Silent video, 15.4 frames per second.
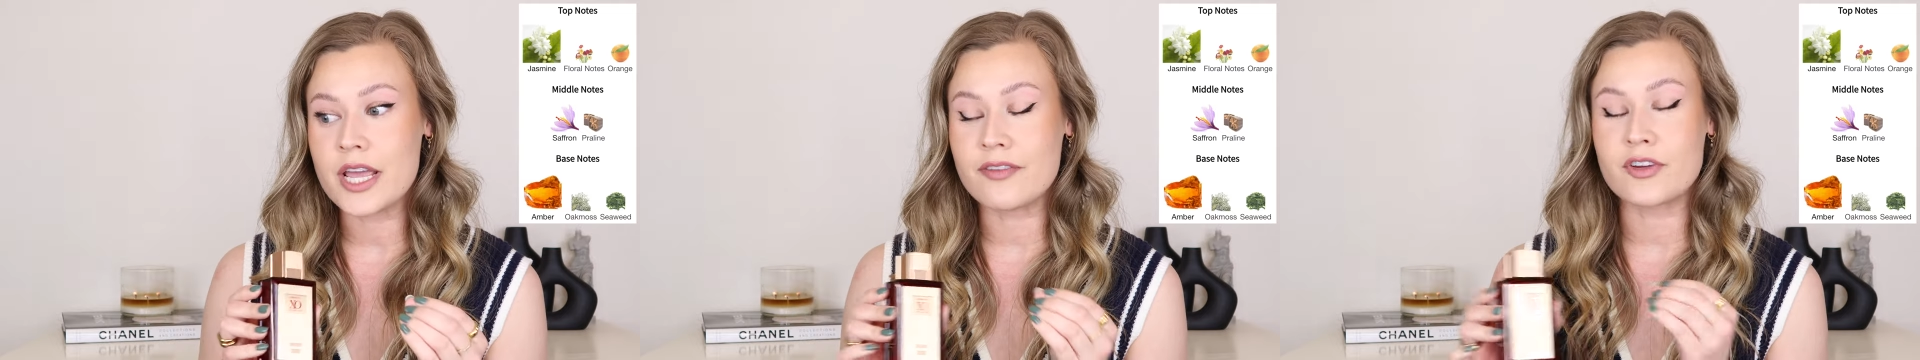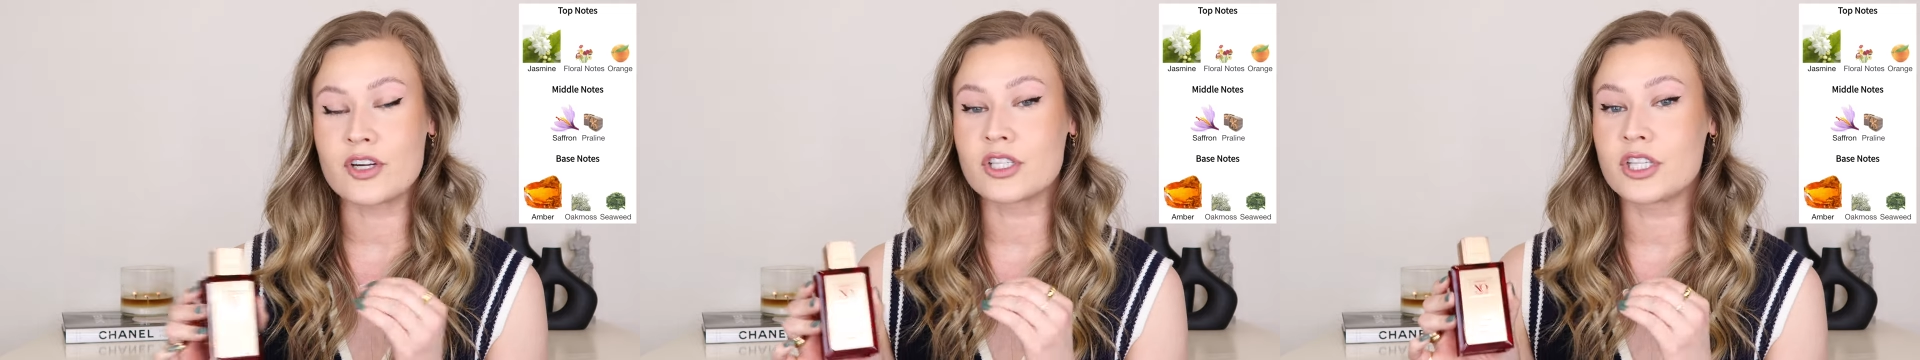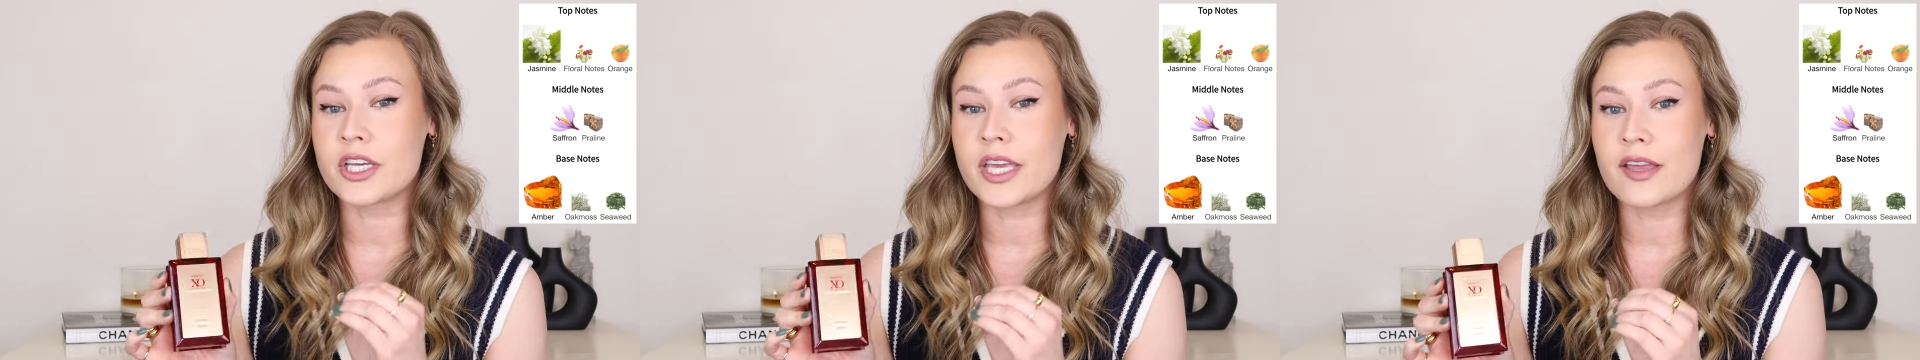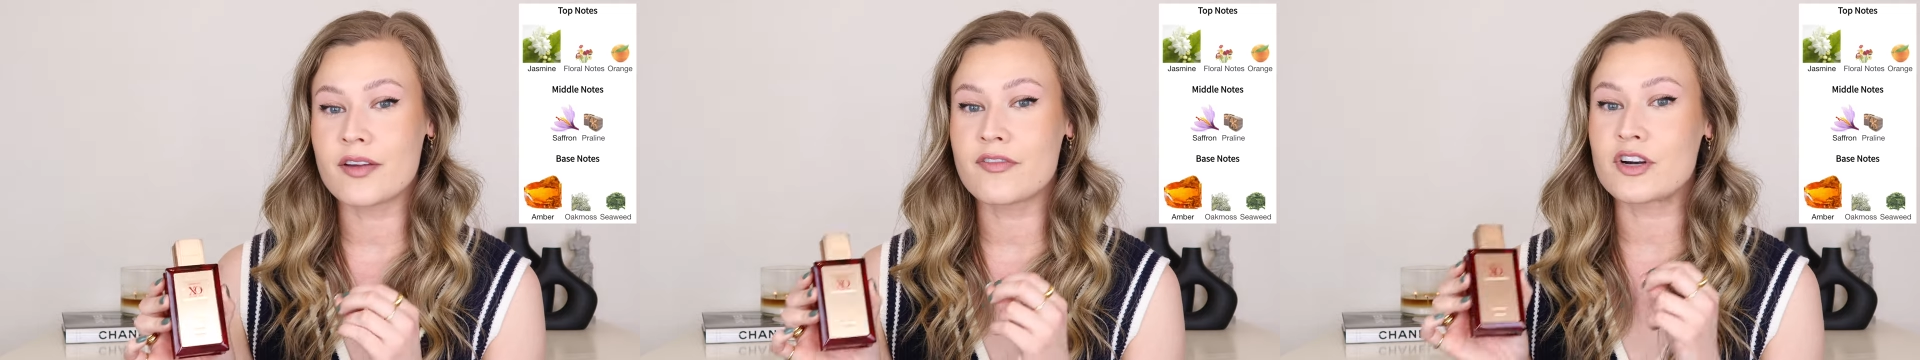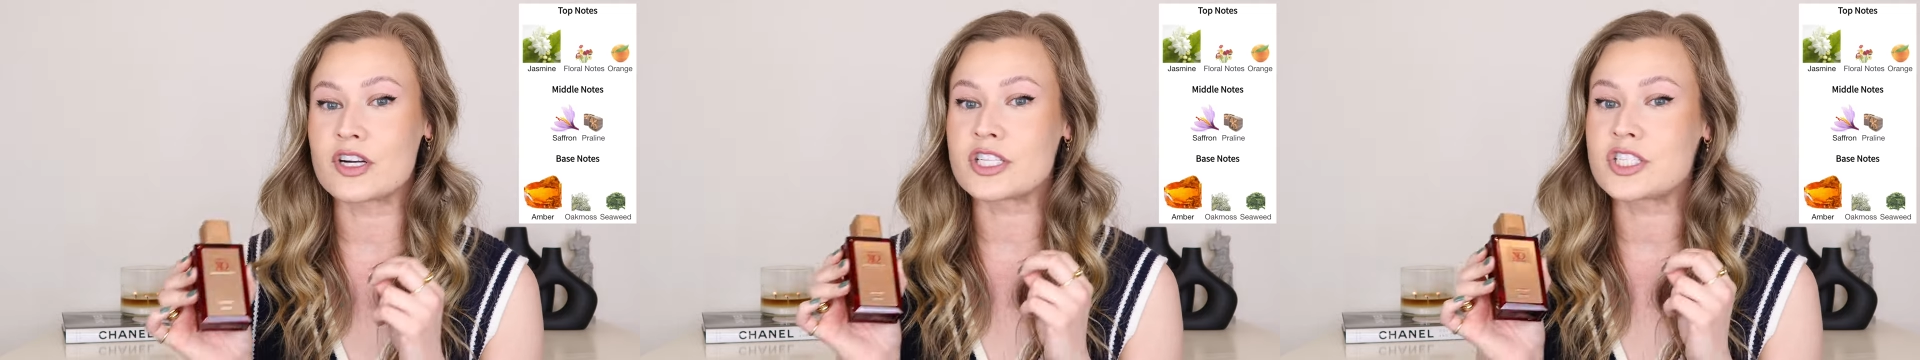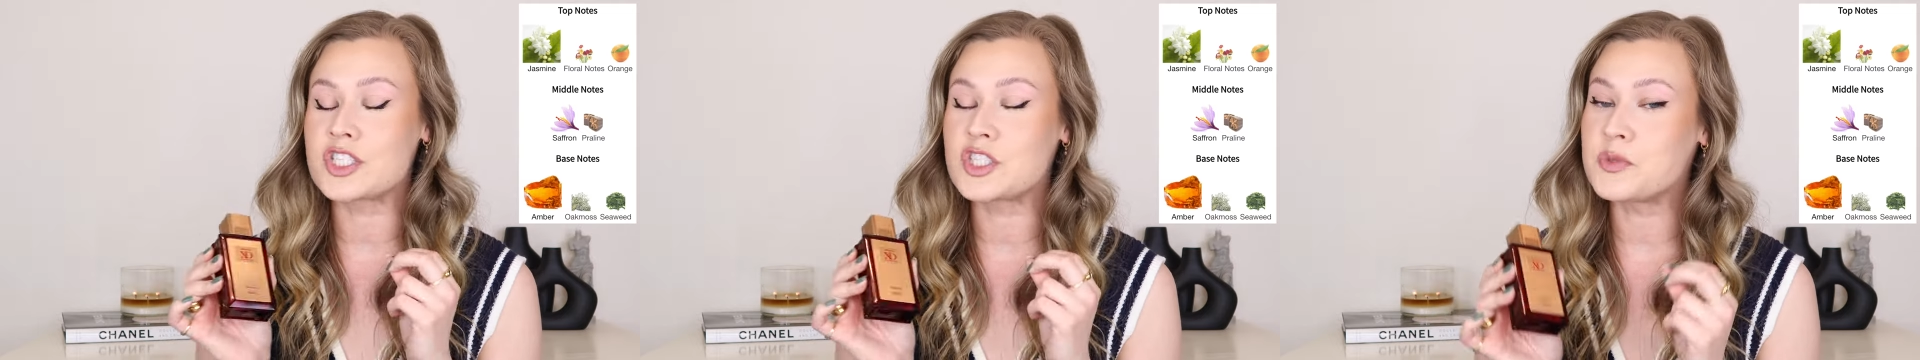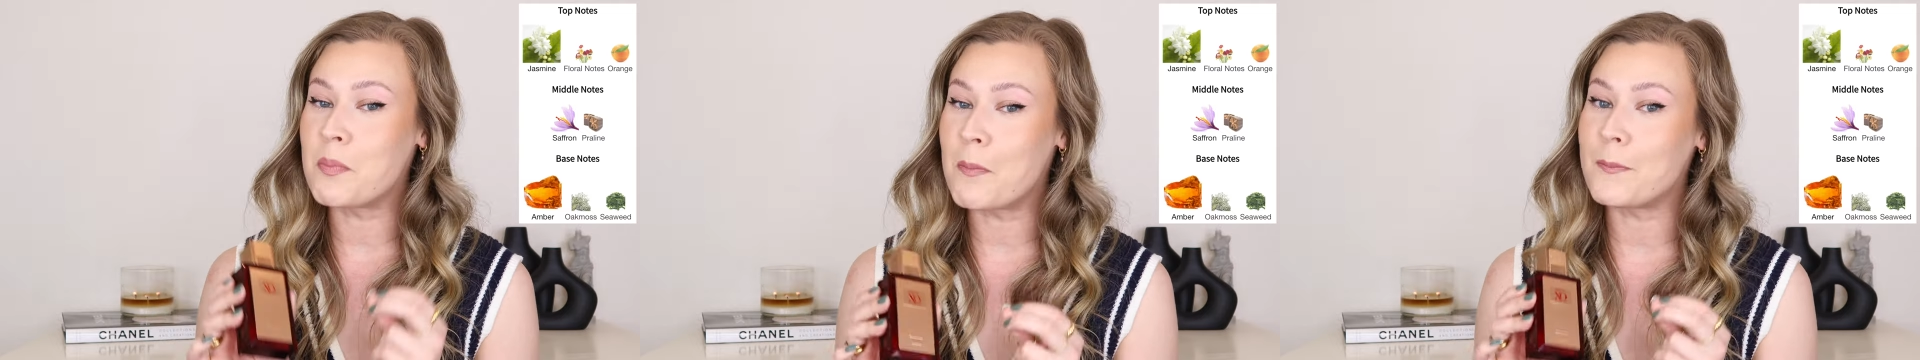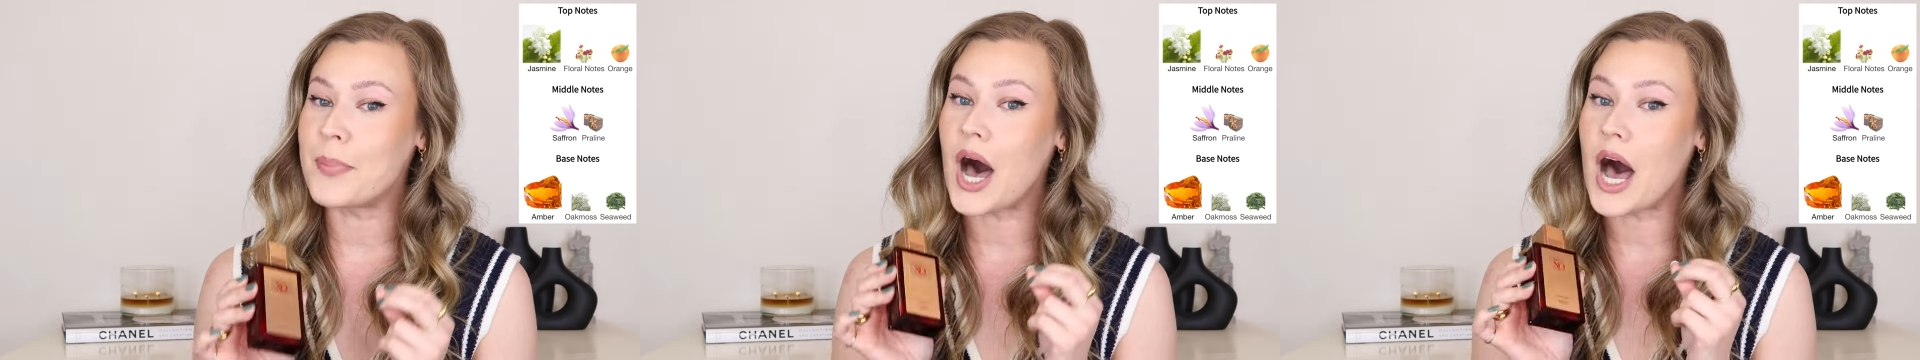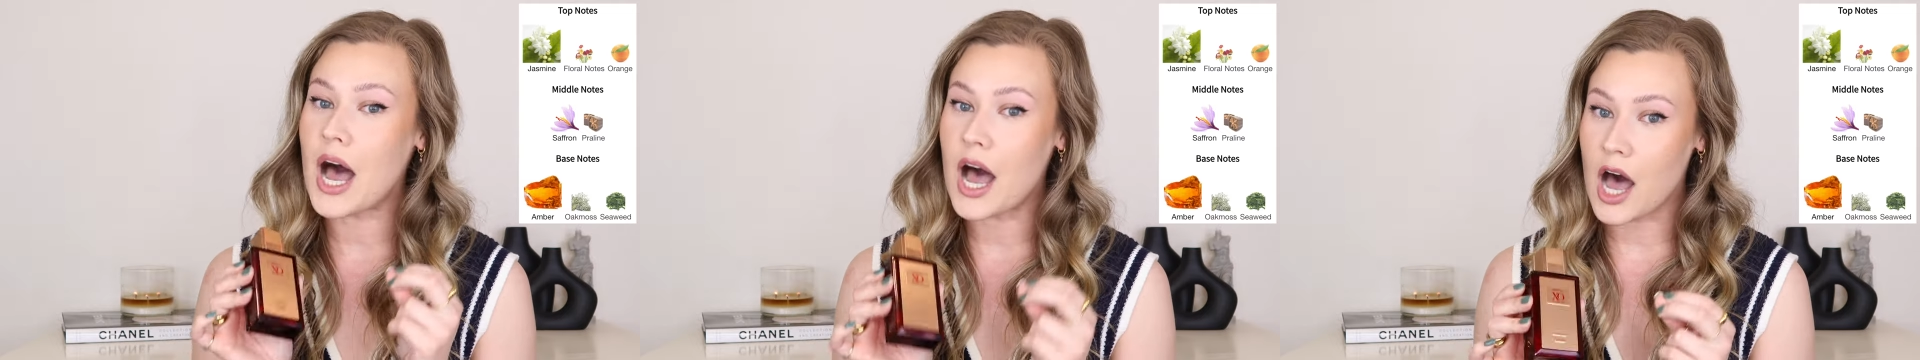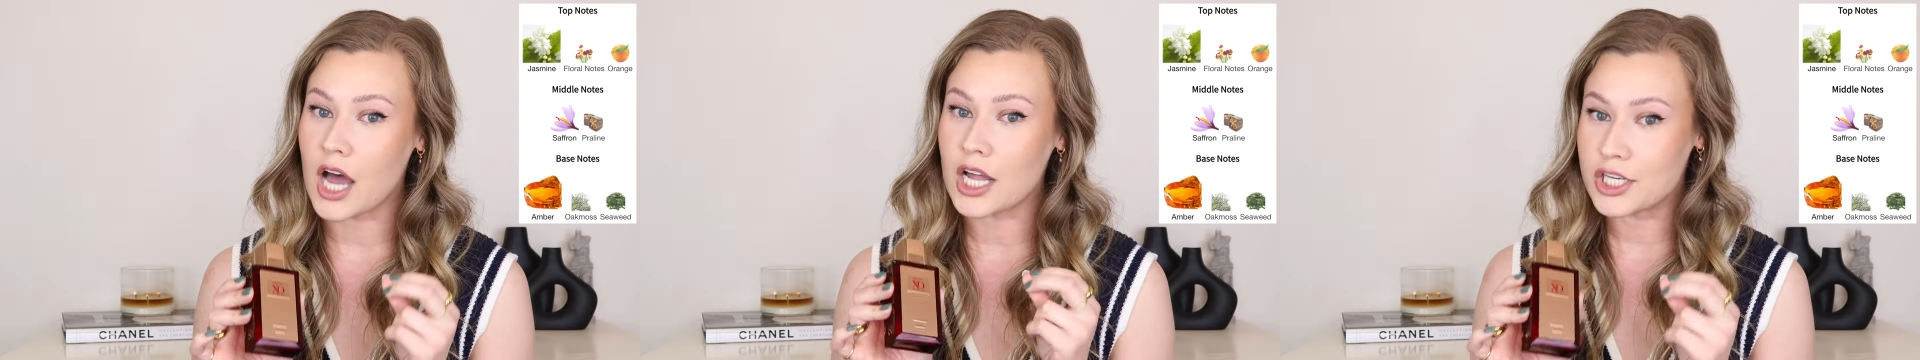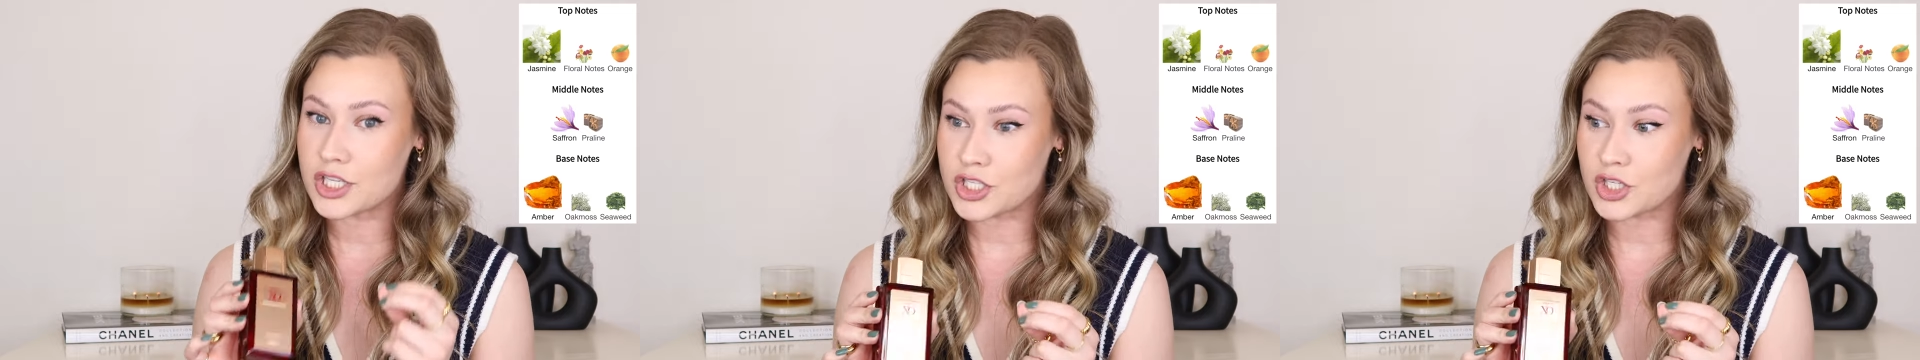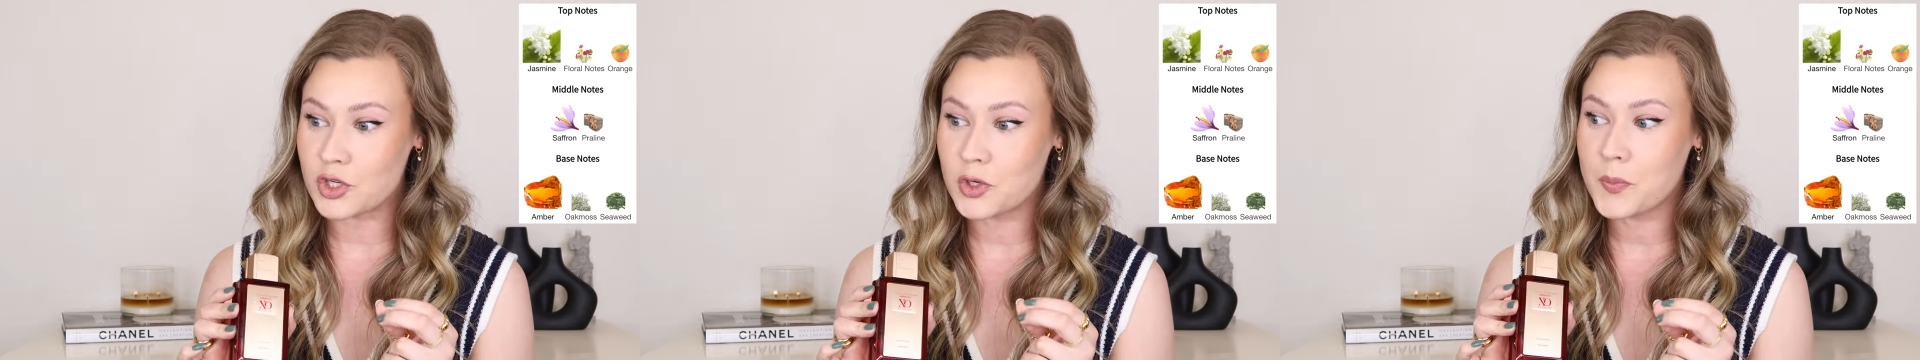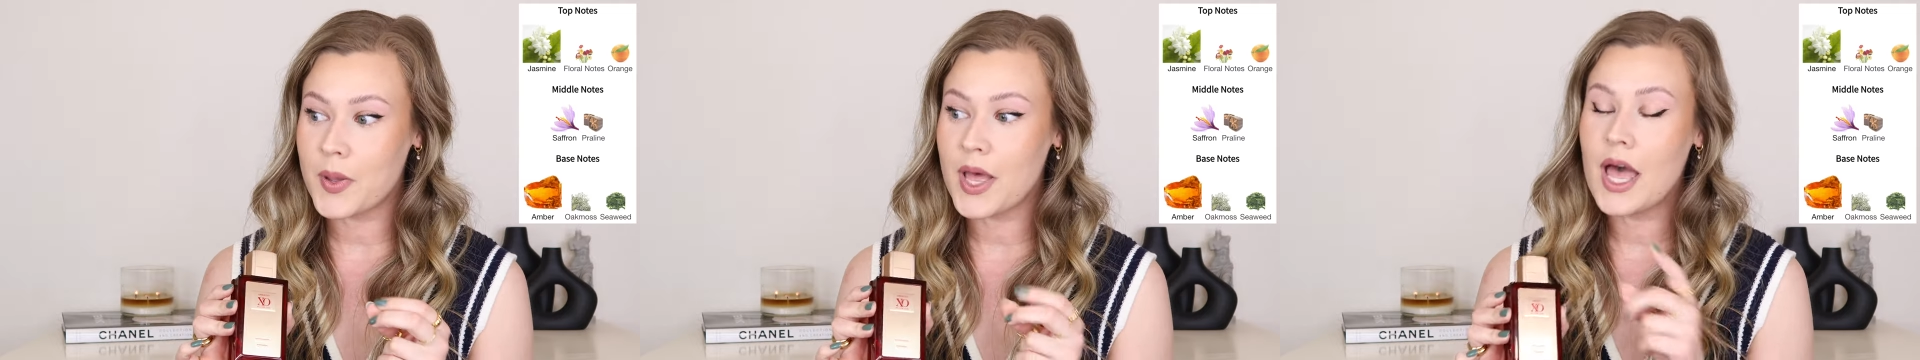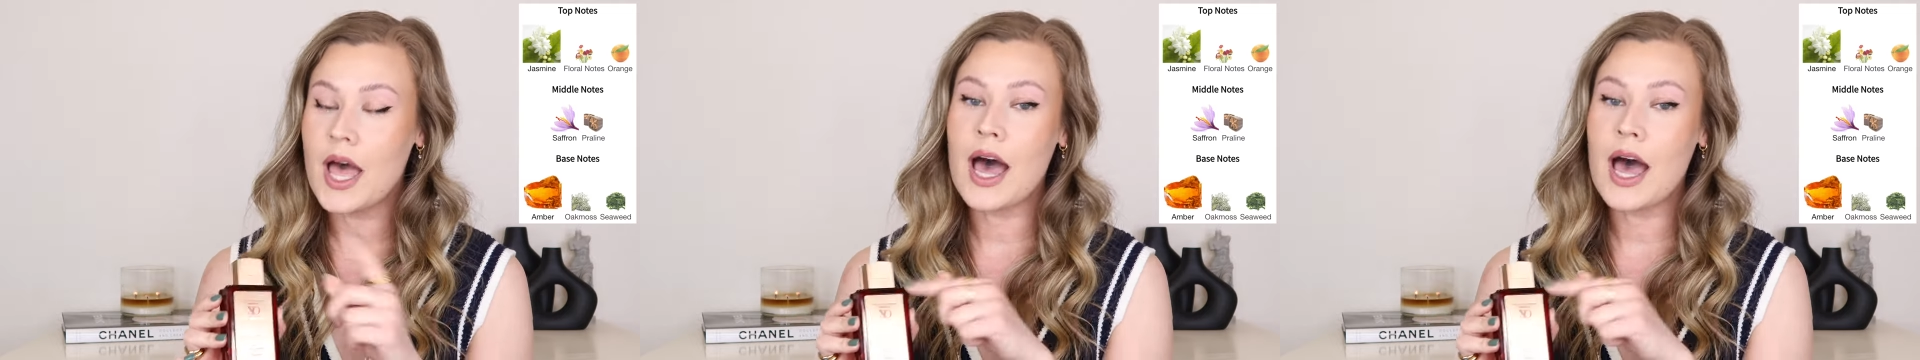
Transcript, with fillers: If you're looking for a spot on dupe,